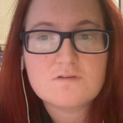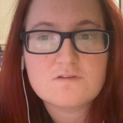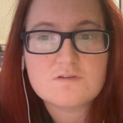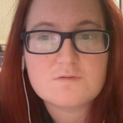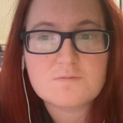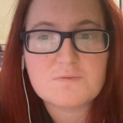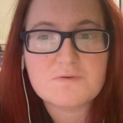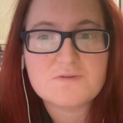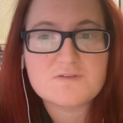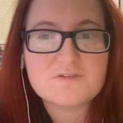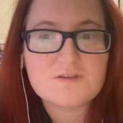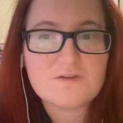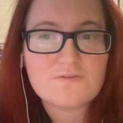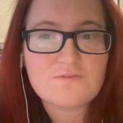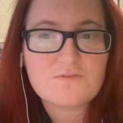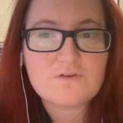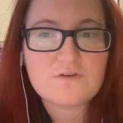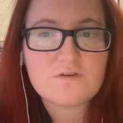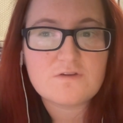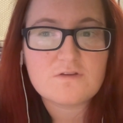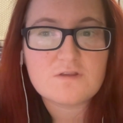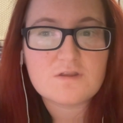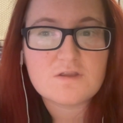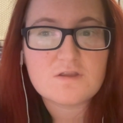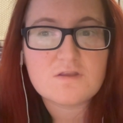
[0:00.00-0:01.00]

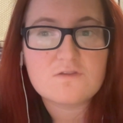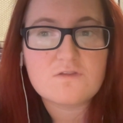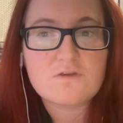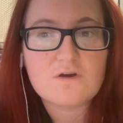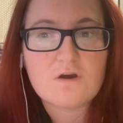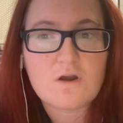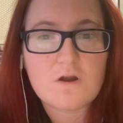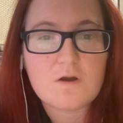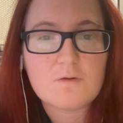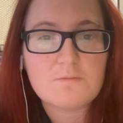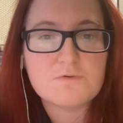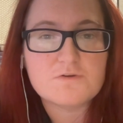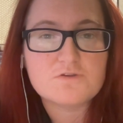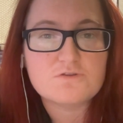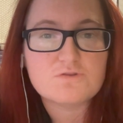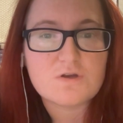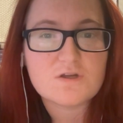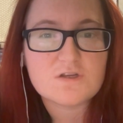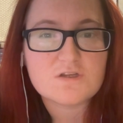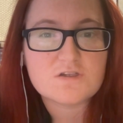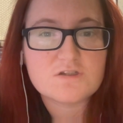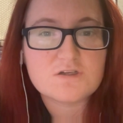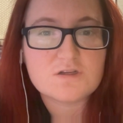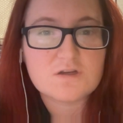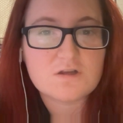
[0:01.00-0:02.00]
specifically the
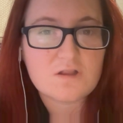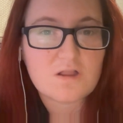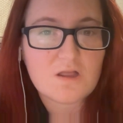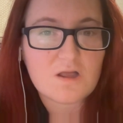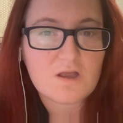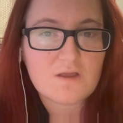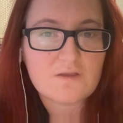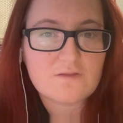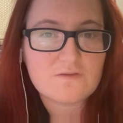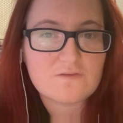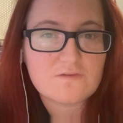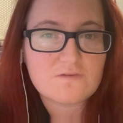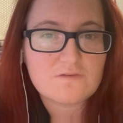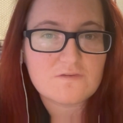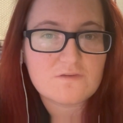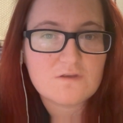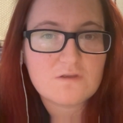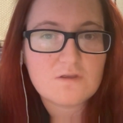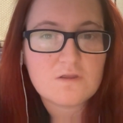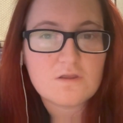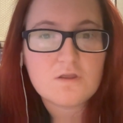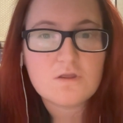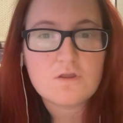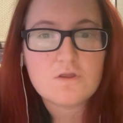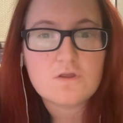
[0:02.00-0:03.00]
arbitration clause.
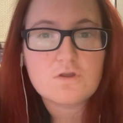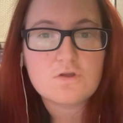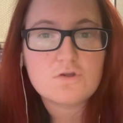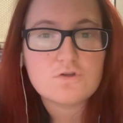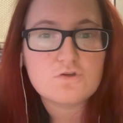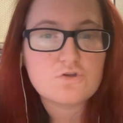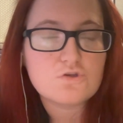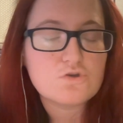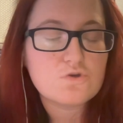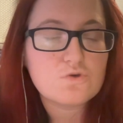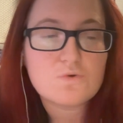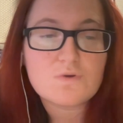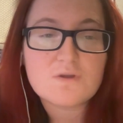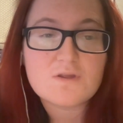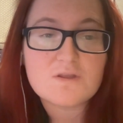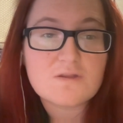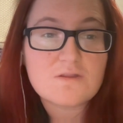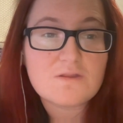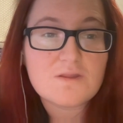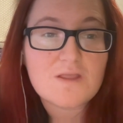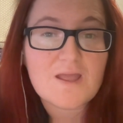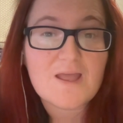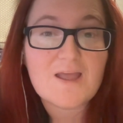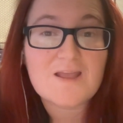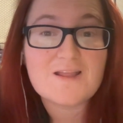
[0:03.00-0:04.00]

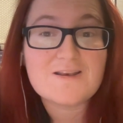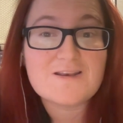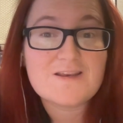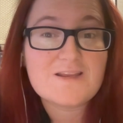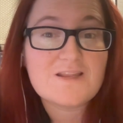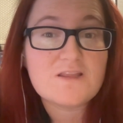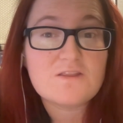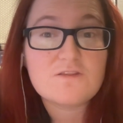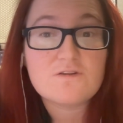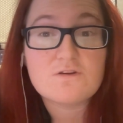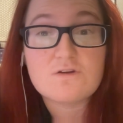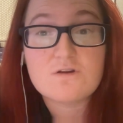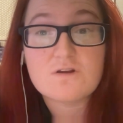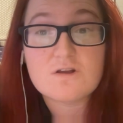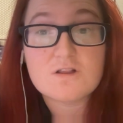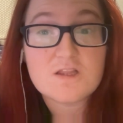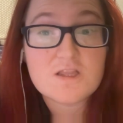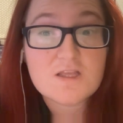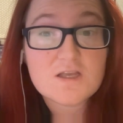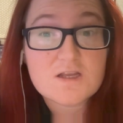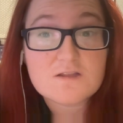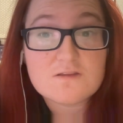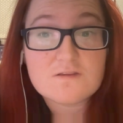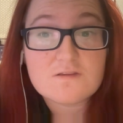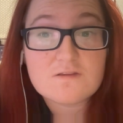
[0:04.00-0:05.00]
Nugent had neither
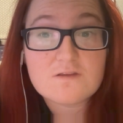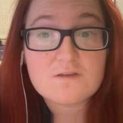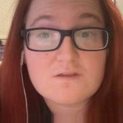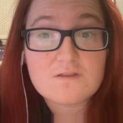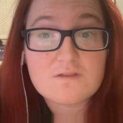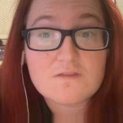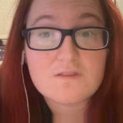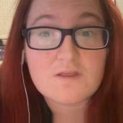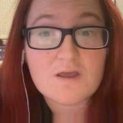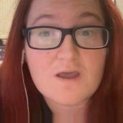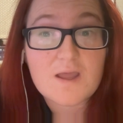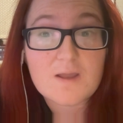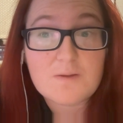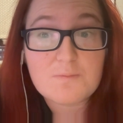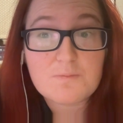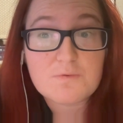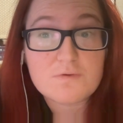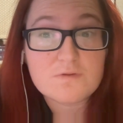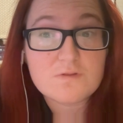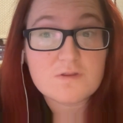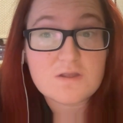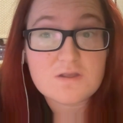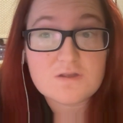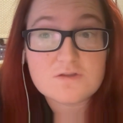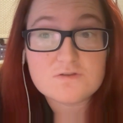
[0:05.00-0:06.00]
clicked the
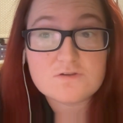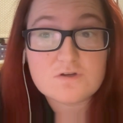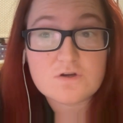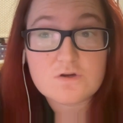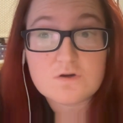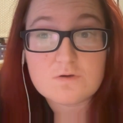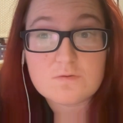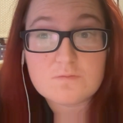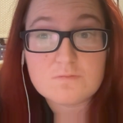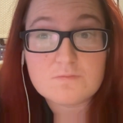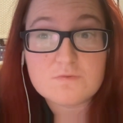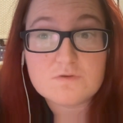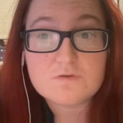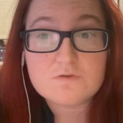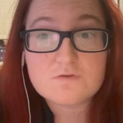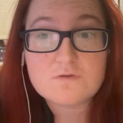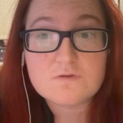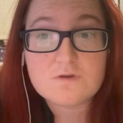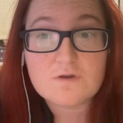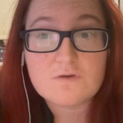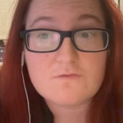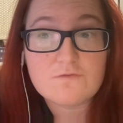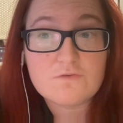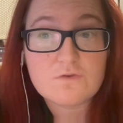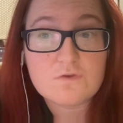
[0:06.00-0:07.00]
hyperlink terms
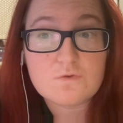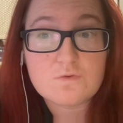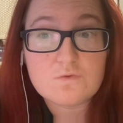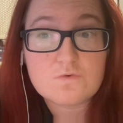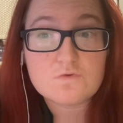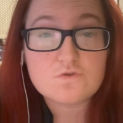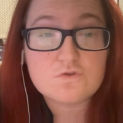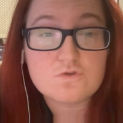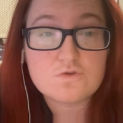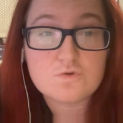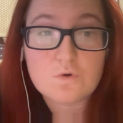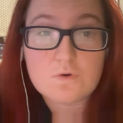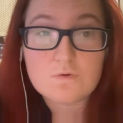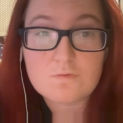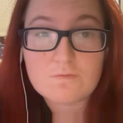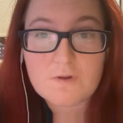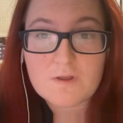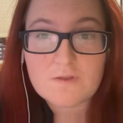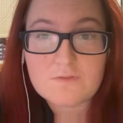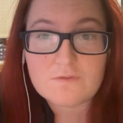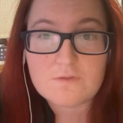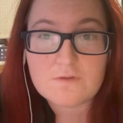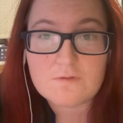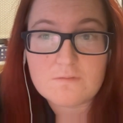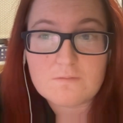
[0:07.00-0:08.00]
of use nor
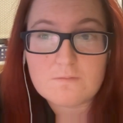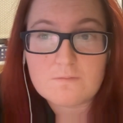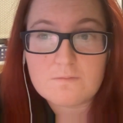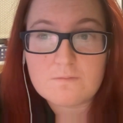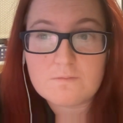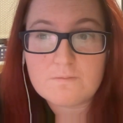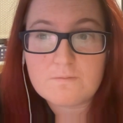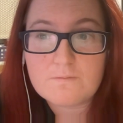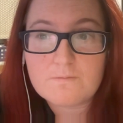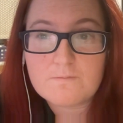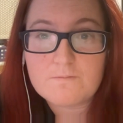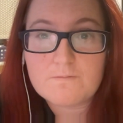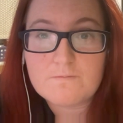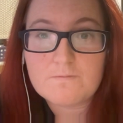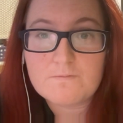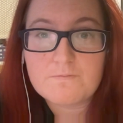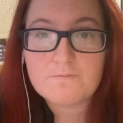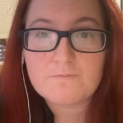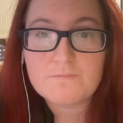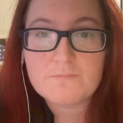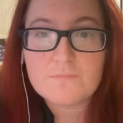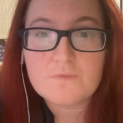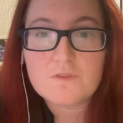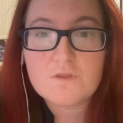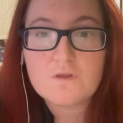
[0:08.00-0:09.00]
read them.
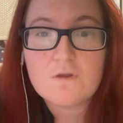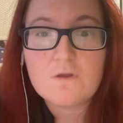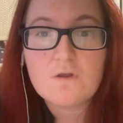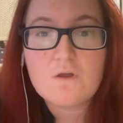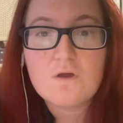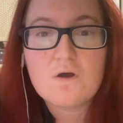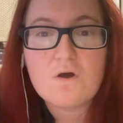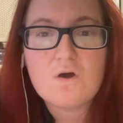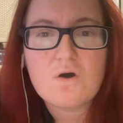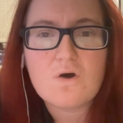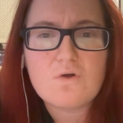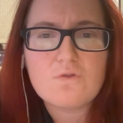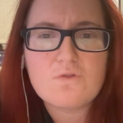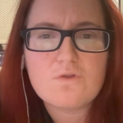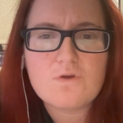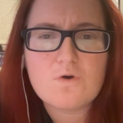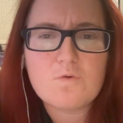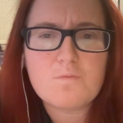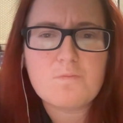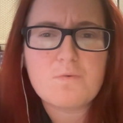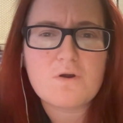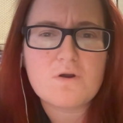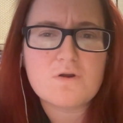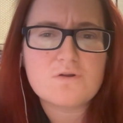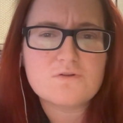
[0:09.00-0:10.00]

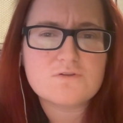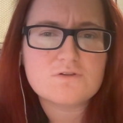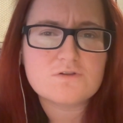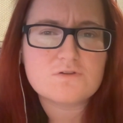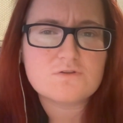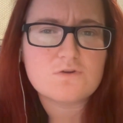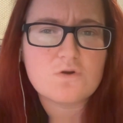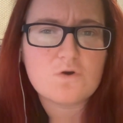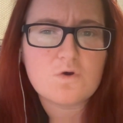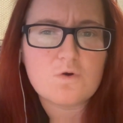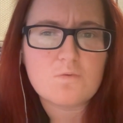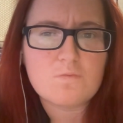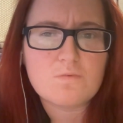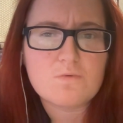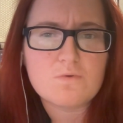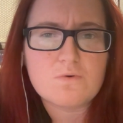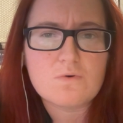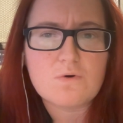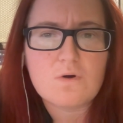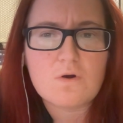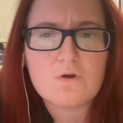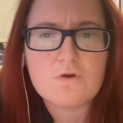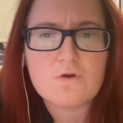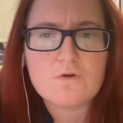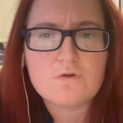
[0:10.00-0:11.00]
Although Barnes &
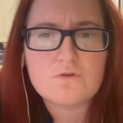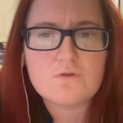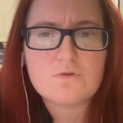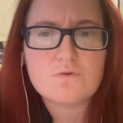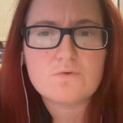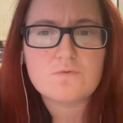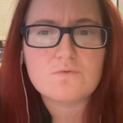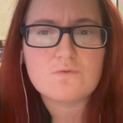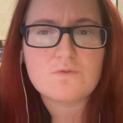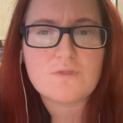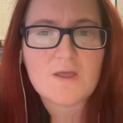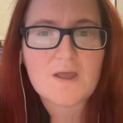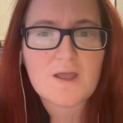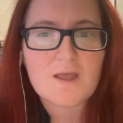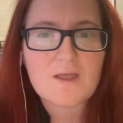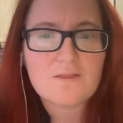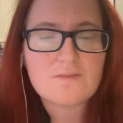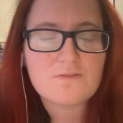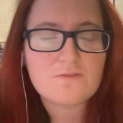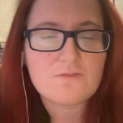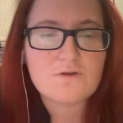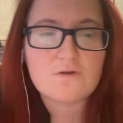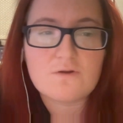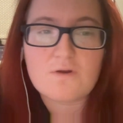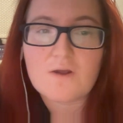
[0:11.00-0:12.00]
Noble argued that
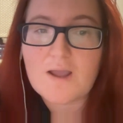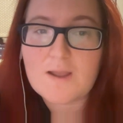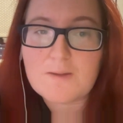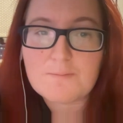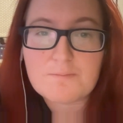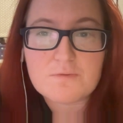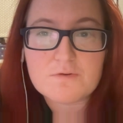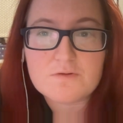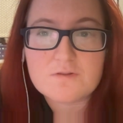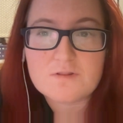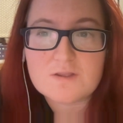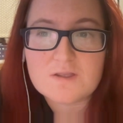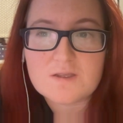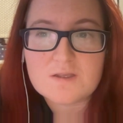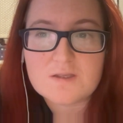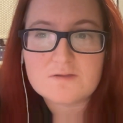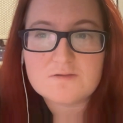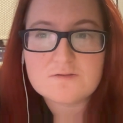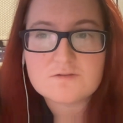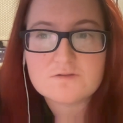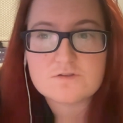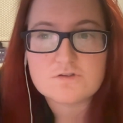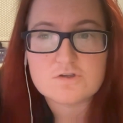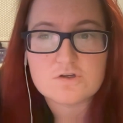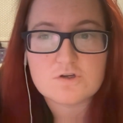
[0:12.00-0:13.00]
their hyperlinked
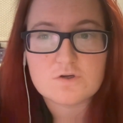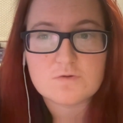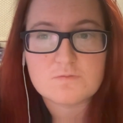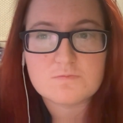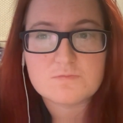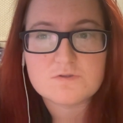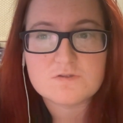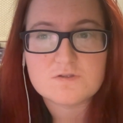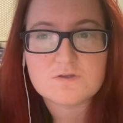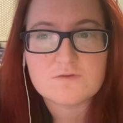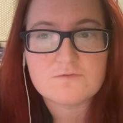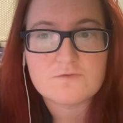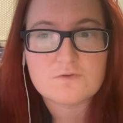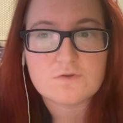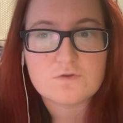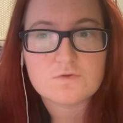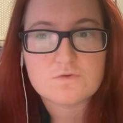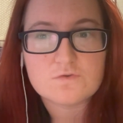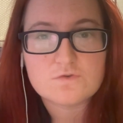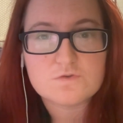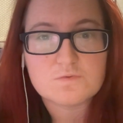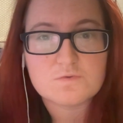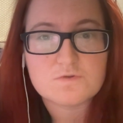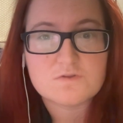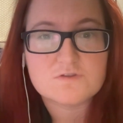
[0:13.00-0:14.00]
terms of
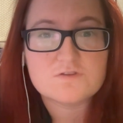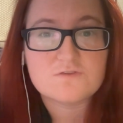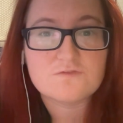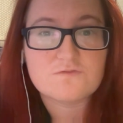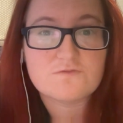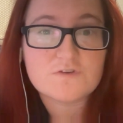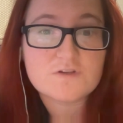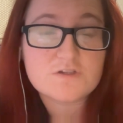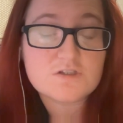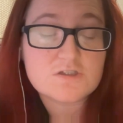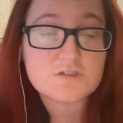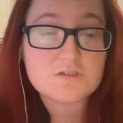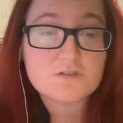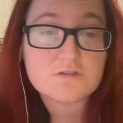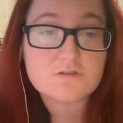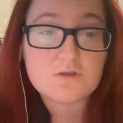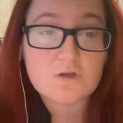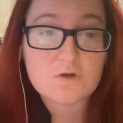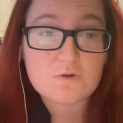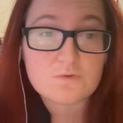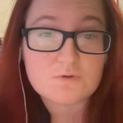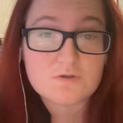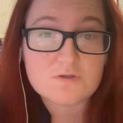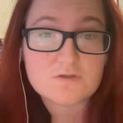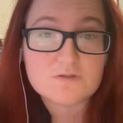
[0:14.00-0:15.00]
use were sufficient
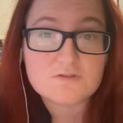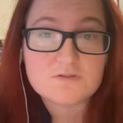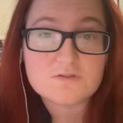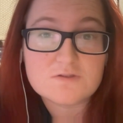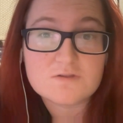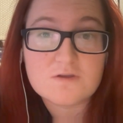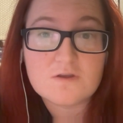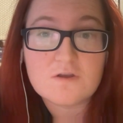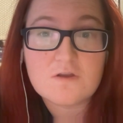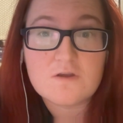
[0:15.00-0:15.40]
notice